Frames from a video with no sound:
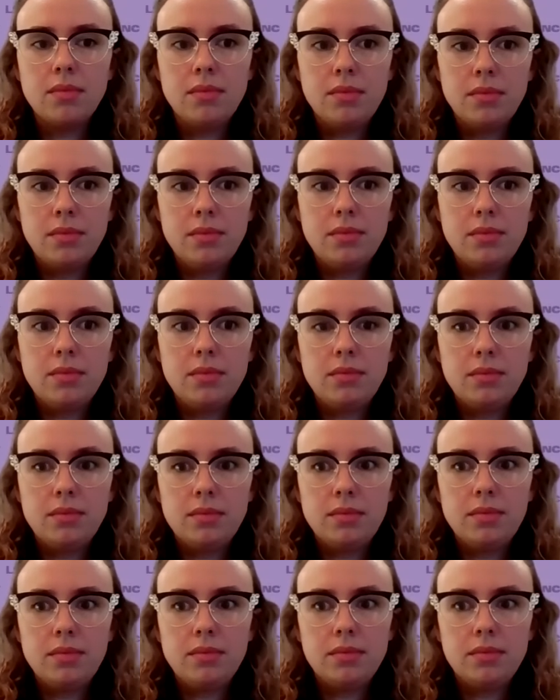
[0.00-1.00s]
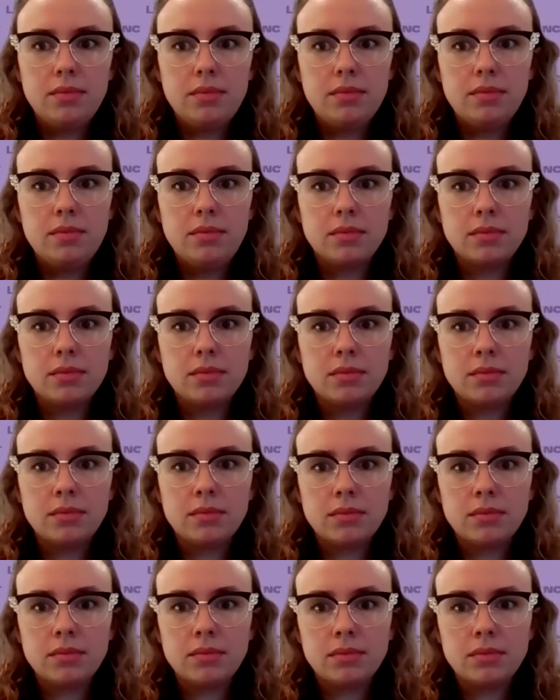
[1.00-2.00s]

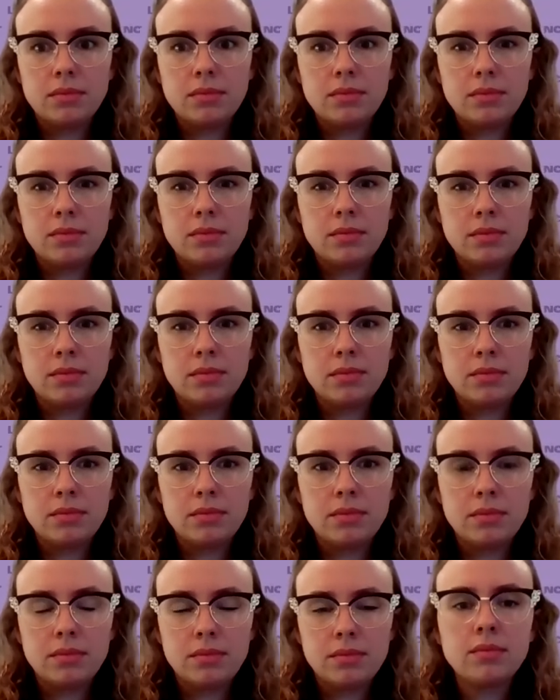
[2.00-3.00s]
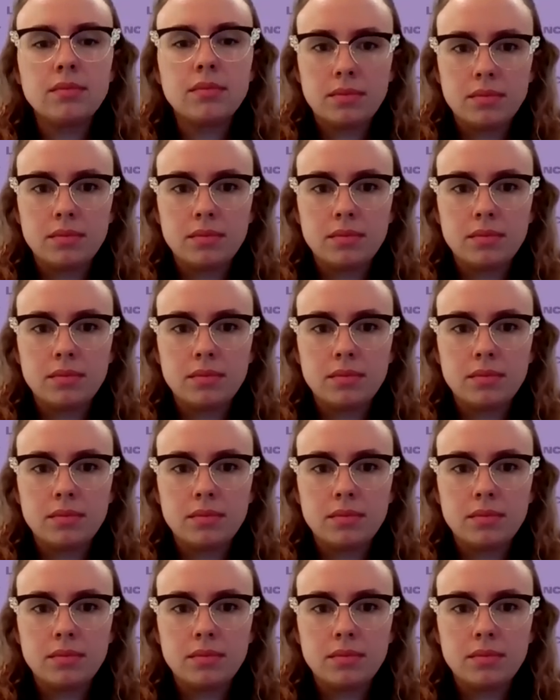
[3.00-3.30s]
The person shown says nothing.